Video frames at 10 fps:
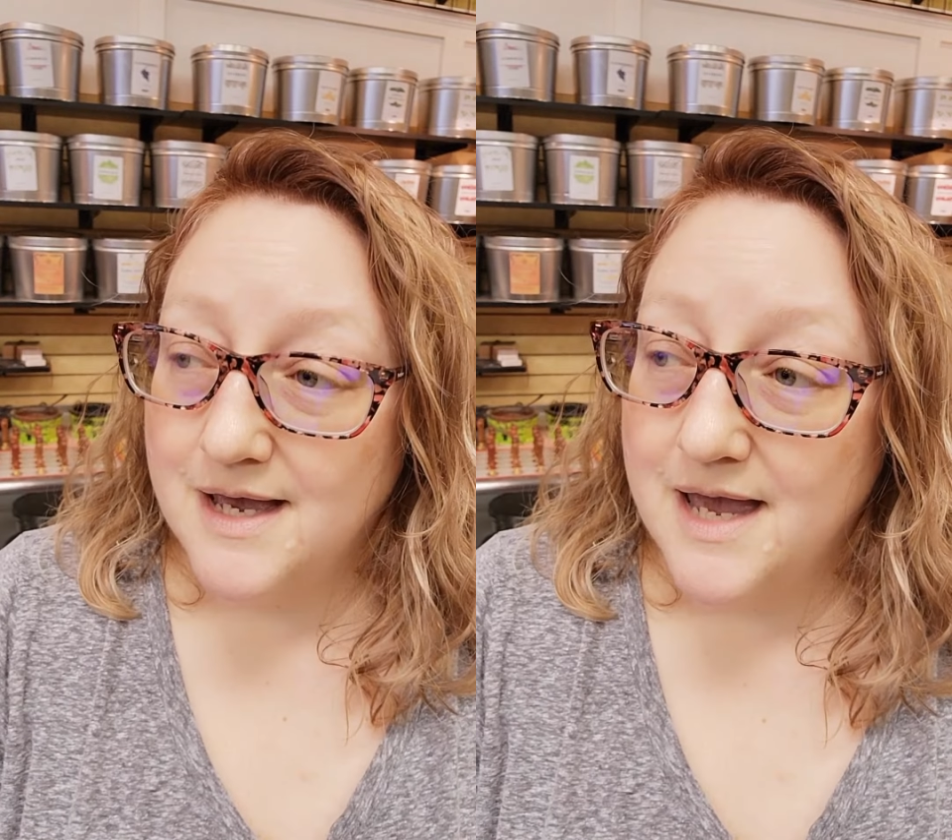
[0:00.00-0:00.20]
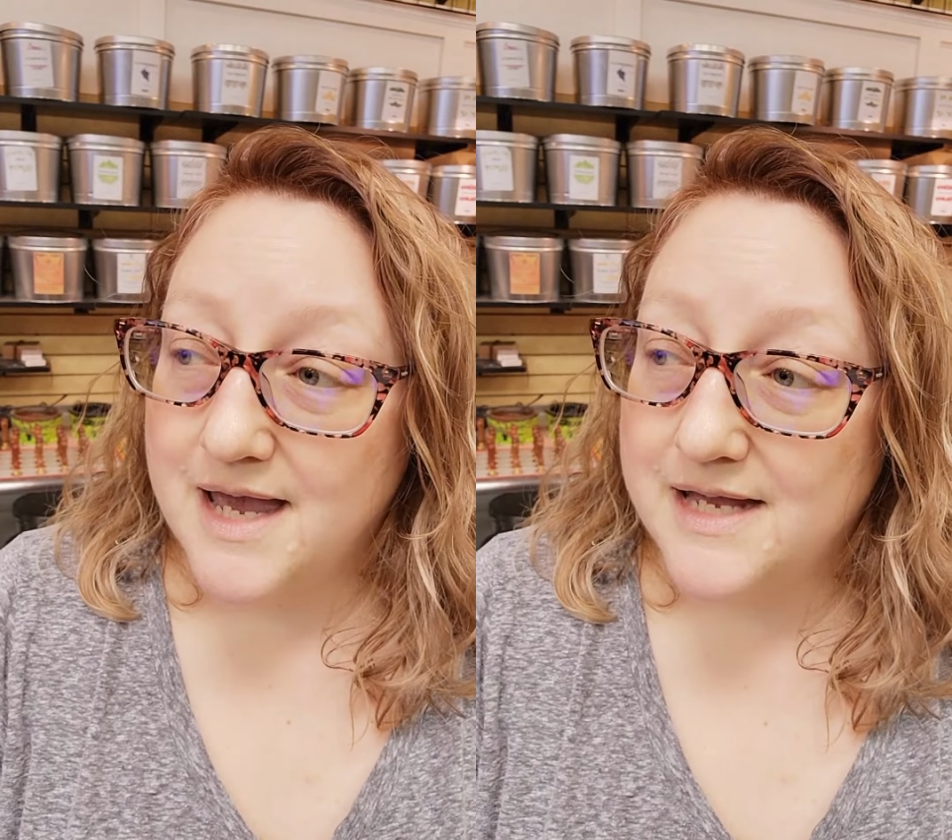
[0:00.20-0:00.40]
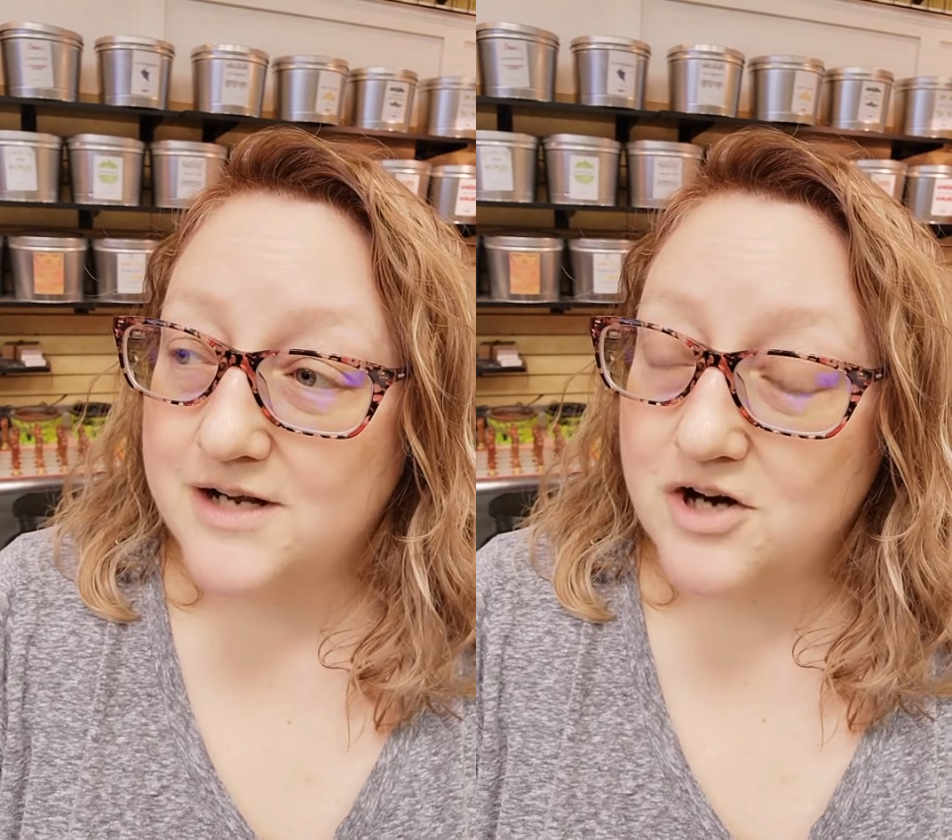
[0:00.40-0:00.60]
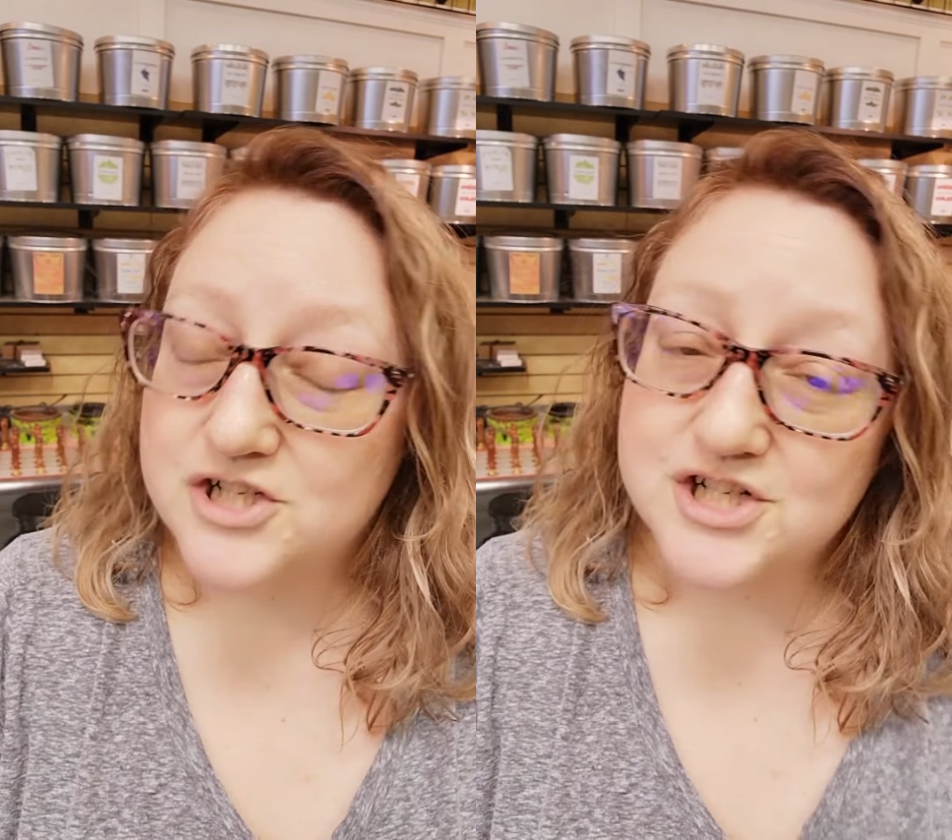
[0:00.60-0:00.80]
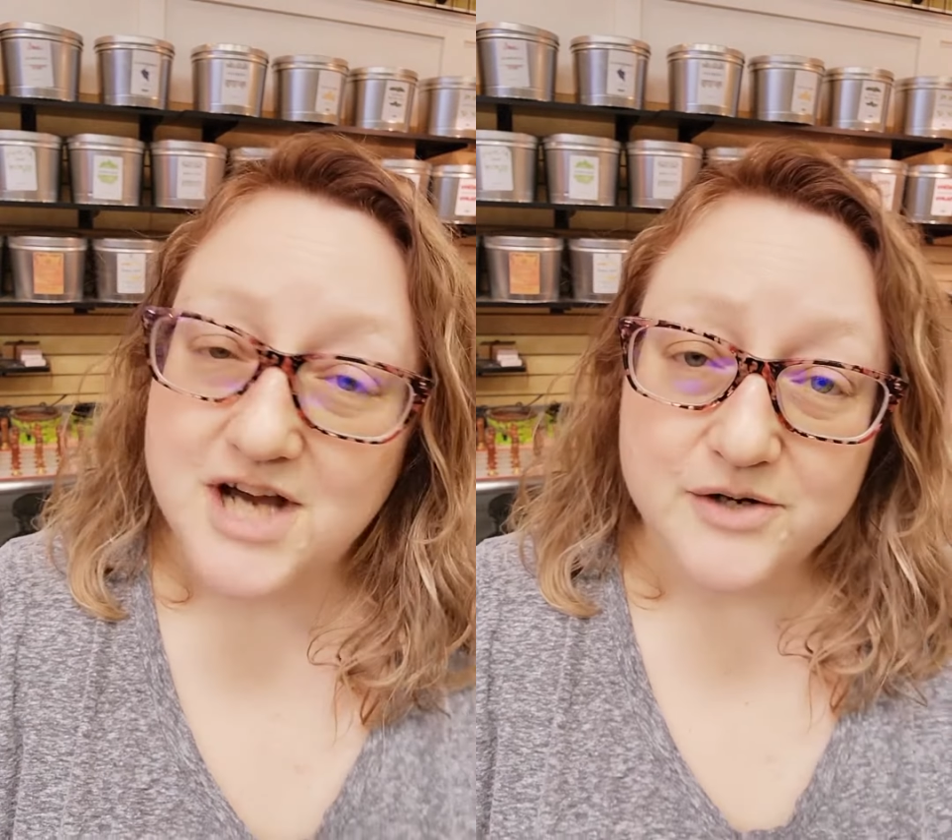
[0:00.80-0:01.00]
And our
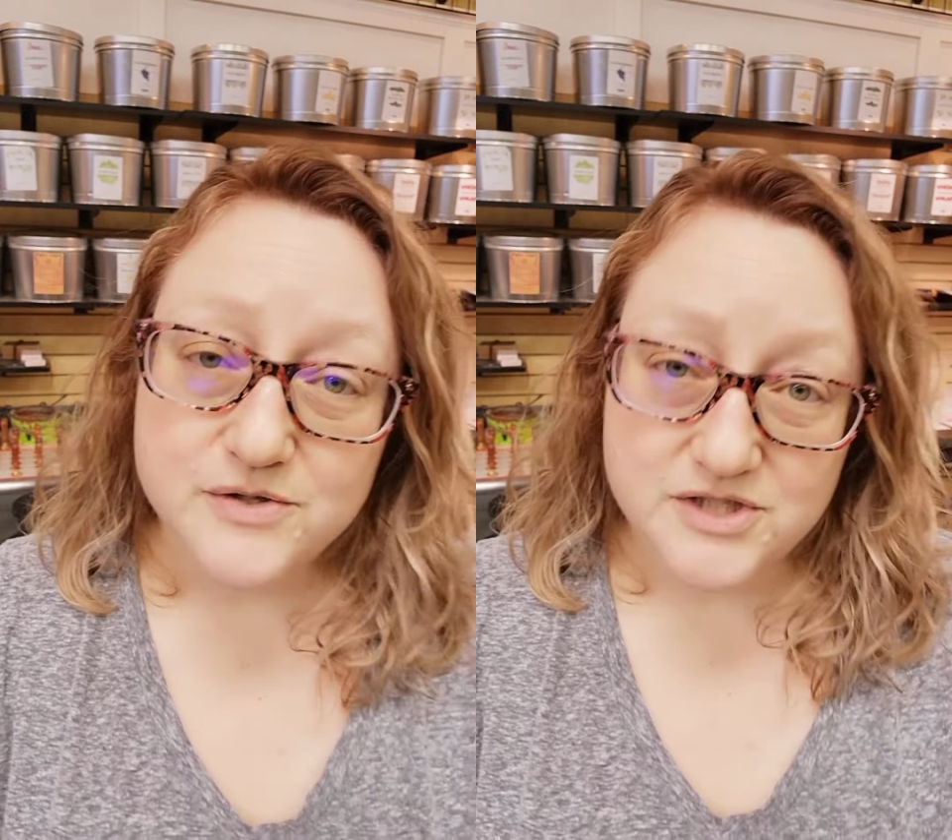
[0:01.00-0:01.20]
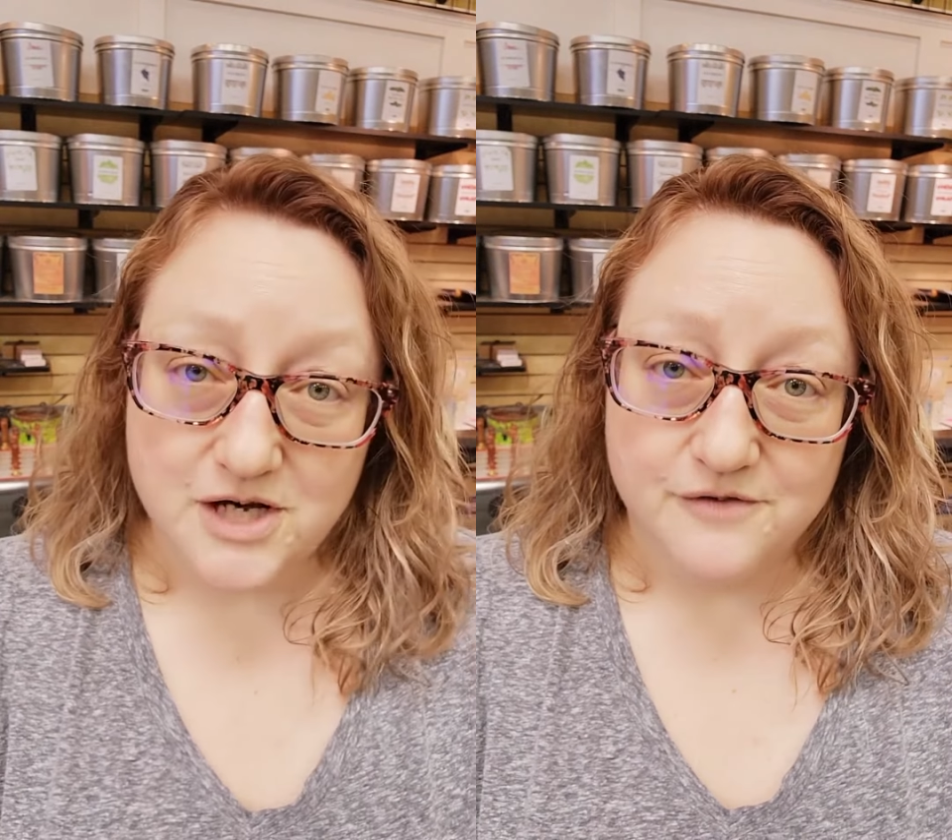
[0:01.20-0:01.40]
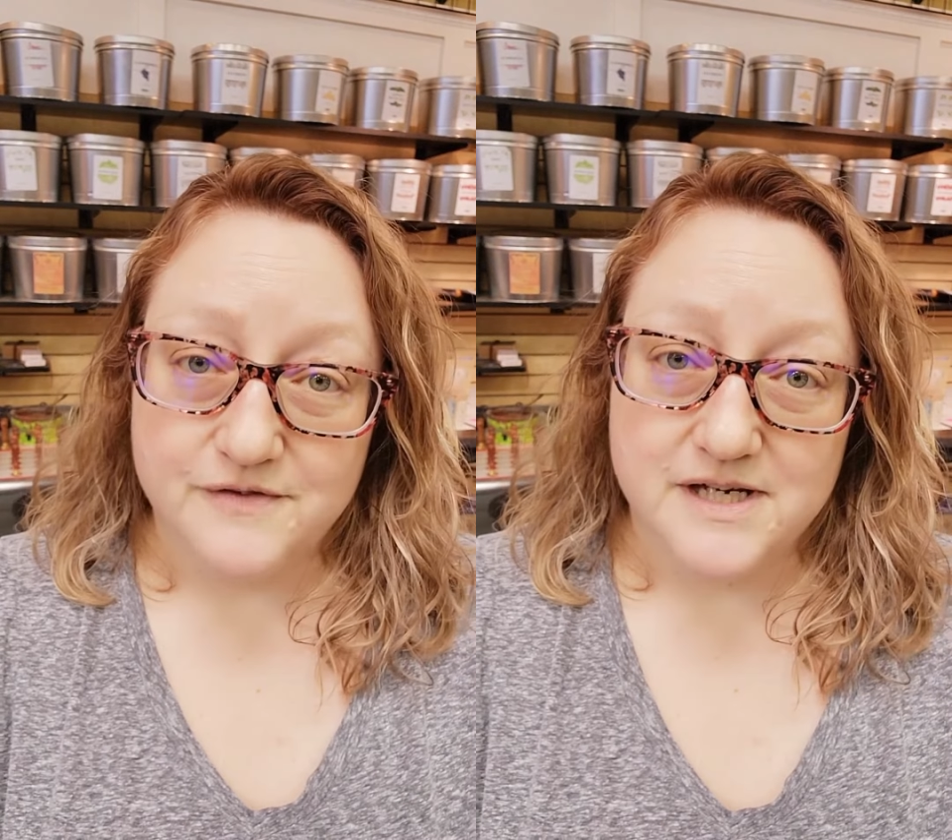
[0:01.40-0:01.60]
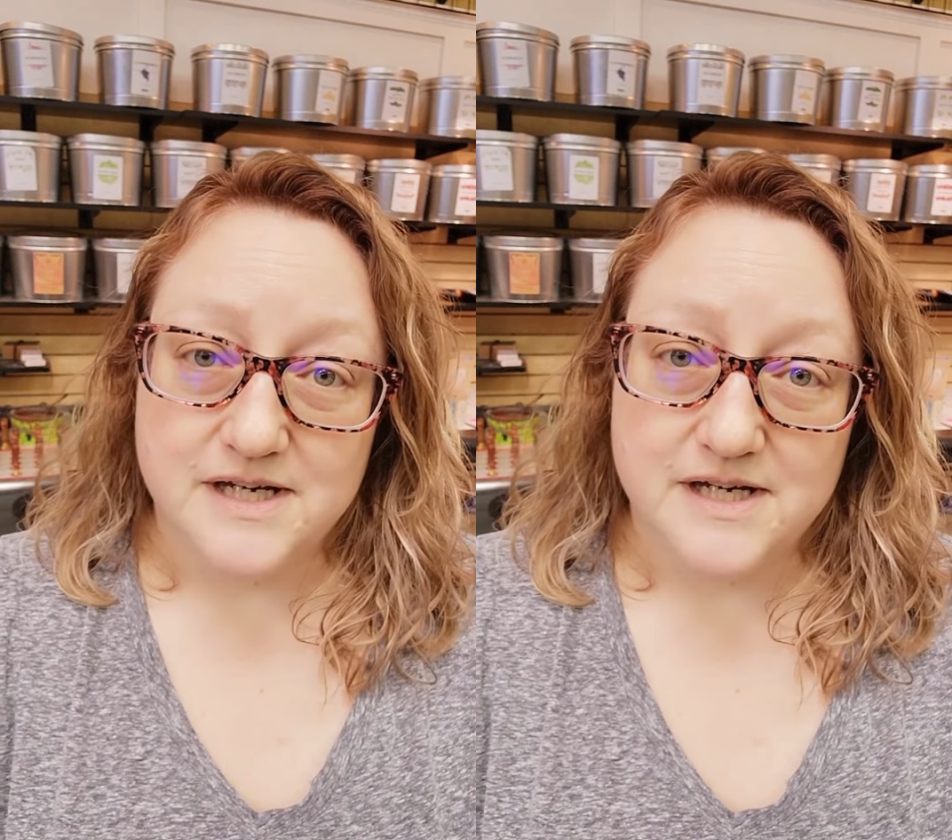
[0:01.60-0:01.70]
shadow self